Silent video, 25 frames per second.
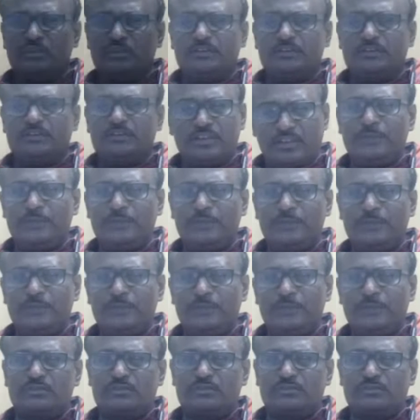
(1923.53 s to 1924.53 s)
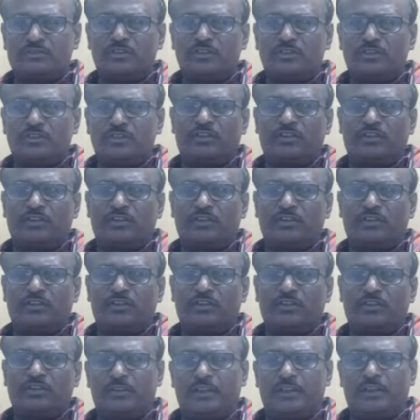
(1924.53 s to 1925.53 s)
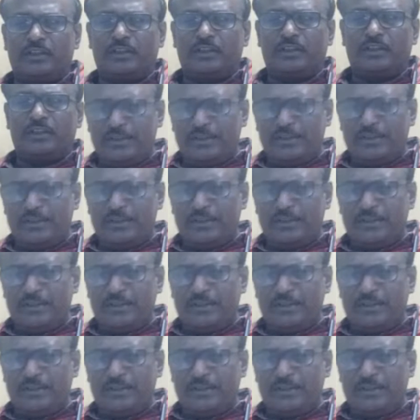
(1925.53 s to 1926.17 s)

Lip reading: government, when such occasion will arise,